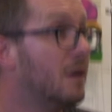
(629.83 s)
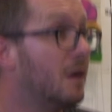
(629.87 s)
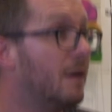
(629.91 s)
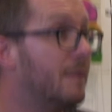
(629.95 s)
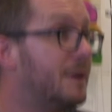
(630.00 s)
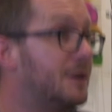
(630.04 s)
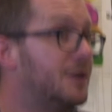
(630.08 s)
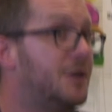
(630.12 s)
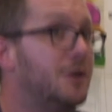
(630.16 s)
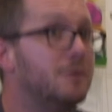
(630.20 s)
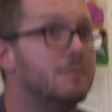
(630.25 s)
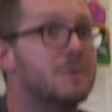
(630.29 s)
I
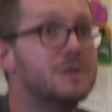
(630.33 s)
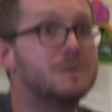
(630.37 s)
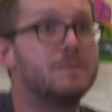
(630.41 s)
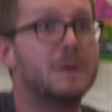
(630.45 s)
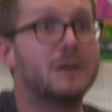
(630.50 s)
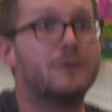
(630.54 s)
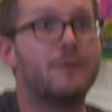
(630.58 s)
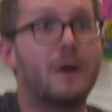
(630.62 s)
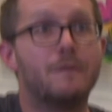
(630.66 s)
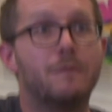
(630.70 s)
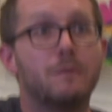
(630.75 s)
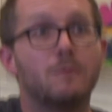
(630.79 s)
mean, humans have
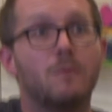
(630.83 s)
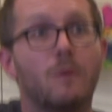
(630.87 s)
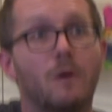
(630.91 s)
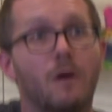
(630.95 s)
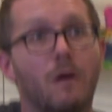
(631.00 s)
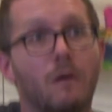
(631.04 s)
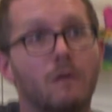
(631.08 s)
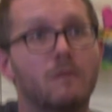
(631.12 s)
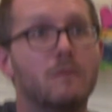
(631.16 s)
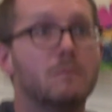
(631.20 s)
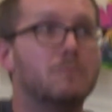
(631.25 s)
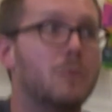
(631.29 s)
been around for
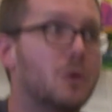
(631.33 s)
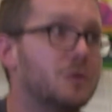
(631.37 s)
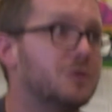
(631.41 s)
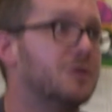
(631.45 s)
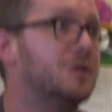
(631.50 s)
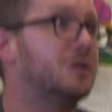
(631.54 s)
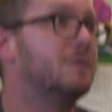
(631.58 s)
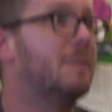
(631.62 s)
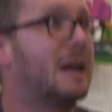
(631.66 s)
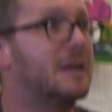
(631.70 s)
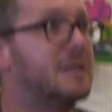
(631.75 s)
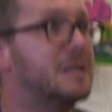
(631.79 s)
what? Modern
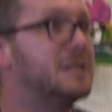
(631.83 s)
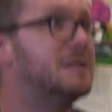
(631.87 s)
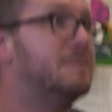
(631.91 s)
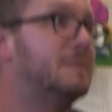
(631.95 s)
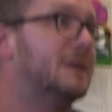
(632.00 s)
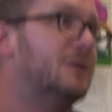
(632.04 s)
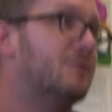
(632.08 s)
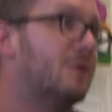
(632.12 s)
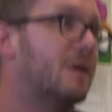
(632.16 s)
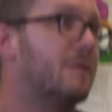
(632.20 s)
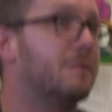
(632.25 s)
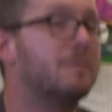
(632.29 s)
humanity has
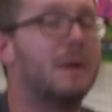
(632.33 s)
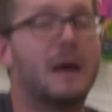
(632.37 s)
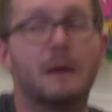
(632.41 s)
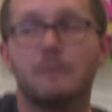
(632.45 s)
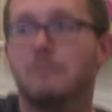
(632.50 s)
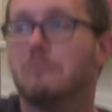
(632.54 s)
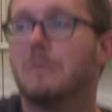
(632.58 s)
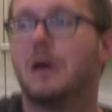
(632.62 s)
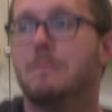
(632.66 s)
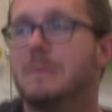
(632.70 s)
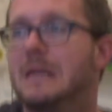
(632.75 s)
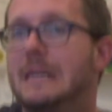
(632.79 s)
been around for
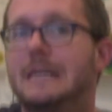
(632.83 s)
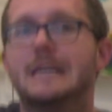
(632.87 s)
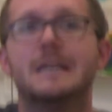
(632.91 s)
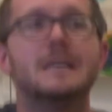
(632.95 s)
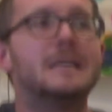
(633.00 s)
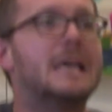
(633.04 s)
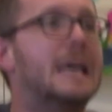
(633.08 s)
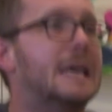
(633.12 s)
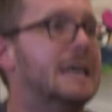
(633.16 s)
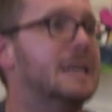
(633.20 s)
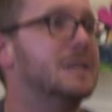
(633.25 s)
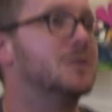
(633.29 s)
about a
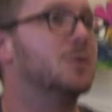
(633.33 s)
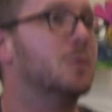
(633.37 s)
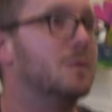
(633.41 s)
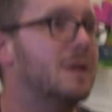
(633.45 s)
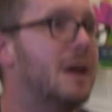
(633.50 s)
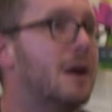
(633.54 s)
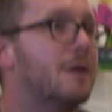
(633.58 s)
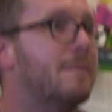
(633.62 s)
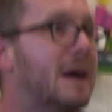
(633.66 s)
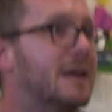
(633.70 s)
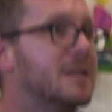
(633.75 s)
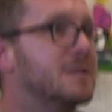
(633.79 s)
million years or
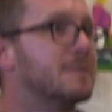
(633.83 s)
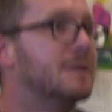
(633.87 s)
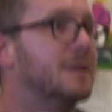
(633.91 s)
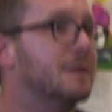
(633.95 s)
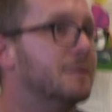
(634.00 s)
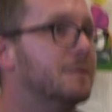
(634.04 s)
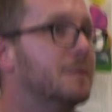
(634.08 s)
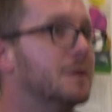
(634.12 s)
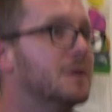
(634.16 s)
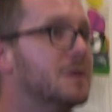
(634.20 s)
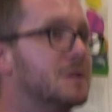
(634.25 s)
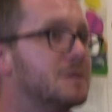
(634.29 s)
thereabouts when
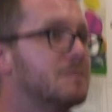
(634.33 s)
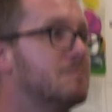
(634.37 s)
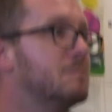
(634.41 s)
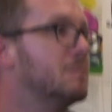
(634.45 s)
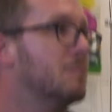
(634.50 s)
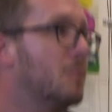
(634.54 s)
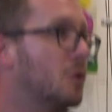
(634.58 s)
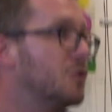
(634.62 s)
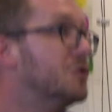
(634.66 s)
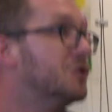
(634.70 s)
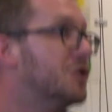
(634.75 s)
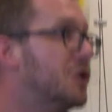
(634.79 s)
the first
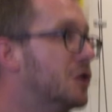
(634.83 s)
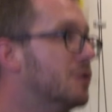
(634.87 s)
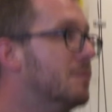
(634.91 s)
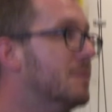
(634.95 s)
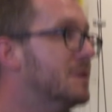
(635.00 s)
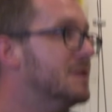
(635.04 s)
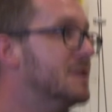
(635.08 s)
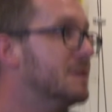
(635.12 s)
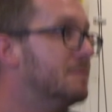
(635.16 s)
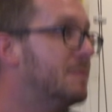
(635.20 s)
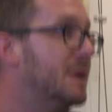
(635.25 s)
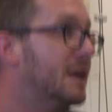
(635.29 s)
modern
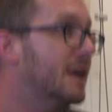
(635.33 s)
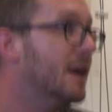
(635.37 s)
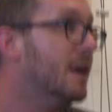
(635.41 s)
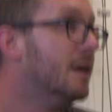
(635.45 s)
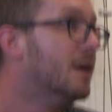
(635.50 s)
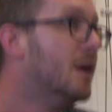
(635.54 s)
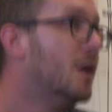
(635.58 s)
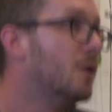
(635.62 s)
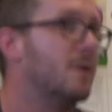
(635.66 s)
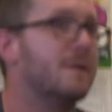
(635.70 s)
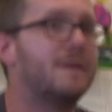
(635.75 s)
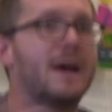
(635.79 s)
humans appeared.
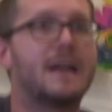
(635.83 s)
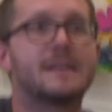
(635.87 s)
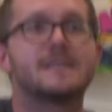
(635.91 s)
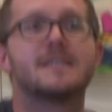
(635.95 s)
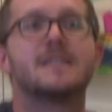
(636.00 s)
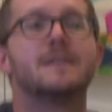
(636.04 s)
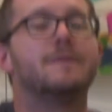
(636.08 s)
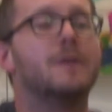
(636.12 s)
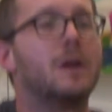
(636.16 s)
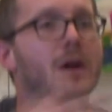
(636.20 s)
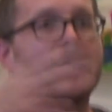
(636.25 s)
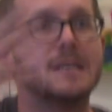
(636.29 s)
We've had
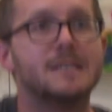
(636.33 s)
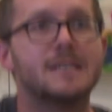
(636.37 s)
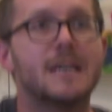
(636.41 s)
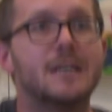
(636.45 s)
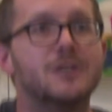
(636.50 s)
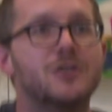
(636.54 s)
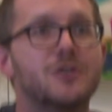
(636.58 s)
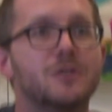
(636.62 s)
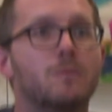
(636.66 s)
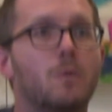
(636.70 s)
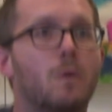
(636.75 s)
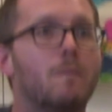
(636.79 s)

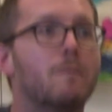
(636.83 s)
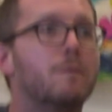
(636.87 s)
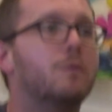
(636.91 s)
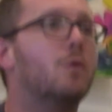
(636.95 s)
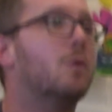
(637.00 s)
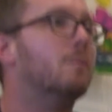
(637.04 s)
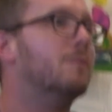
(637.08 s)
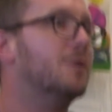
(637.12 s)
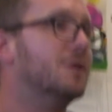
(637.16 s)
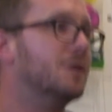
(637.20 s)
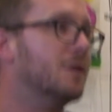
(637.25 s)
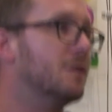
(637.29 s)
civilization of one
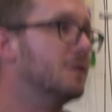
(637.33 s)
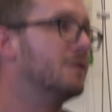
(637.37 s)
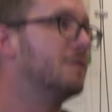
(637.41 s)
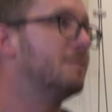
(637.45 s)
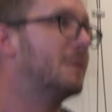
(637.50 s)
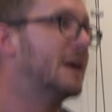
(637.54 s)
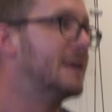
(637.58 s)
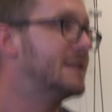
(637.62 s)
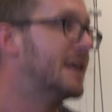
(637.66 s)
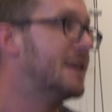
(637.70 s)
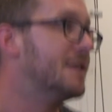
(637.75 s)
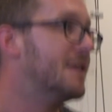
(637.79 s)
form or another for
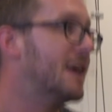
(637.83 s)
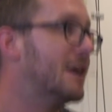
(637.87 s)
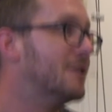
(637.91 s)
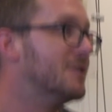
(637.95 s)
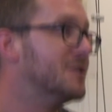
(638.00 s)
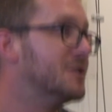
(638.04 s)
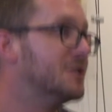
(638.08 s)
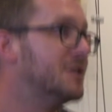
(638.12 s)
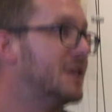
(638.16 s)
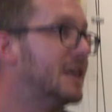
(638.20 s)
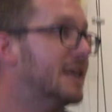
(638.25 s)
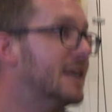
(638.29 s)
about
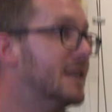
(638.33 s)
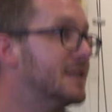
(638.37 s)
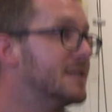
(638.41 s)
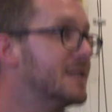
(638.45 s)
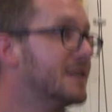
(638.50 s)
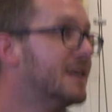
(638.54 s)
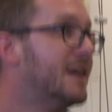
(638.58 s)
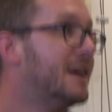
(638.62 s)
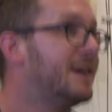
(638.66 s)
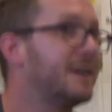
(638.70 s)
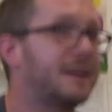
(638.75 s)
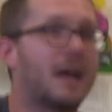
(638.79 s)
10,000
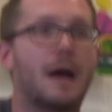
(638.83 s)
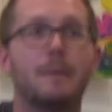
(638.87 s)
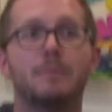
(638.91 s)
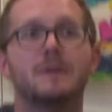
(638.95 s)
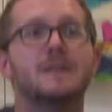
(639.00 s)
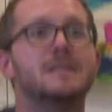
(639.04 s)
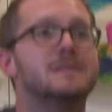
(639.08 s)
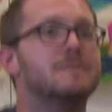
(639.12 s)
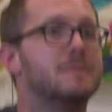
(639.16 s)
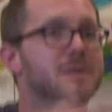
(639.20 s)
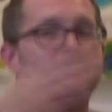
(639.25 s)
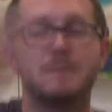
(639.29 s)
years.
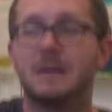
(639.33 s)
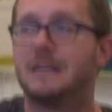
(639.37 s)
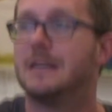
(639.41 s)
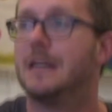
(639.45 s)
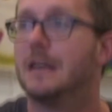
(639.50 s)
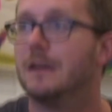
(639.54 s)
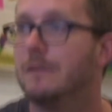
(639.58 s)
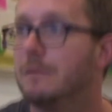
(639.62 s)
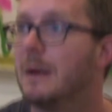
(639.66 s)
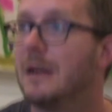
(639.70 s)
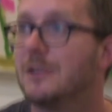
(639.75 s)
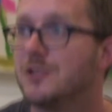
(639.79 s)
Capitalism has been
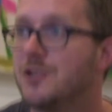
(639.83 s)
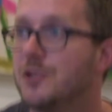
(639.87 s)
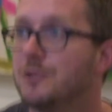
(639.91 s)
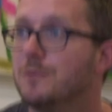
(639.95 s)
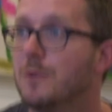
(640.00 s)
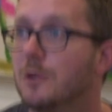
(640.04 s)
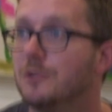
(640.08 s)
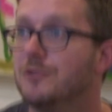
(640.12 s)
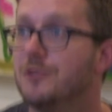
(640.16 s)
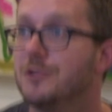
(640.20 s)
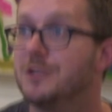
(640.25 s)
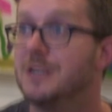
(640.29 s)
here for about
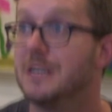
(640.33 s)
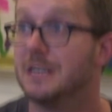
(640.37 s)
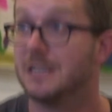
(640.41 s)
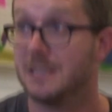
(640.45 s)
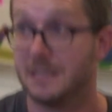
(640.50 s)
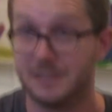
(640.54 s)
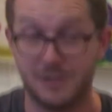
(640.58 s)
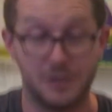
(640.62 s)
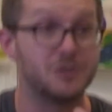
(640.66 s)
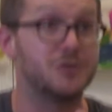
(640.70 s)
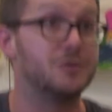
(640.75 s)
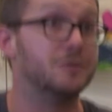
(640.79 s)
200 years,
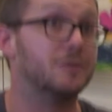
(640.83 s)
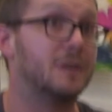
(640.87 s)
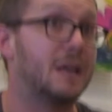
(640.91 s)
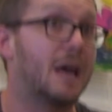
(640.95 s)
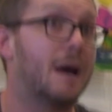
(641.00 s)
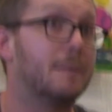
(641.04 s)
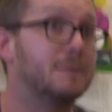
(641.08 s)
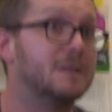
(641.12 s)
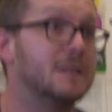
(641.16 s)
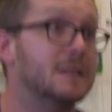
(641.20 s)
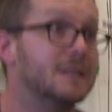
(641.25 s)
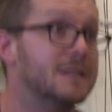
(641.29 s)
industrial
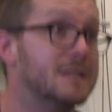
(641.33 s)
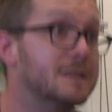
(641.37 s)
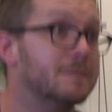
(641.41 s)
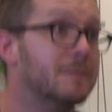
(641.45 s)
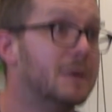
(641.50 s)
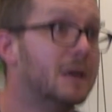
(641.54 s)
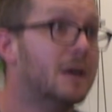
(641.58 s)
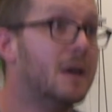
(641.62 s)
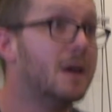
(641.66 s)
capitalism.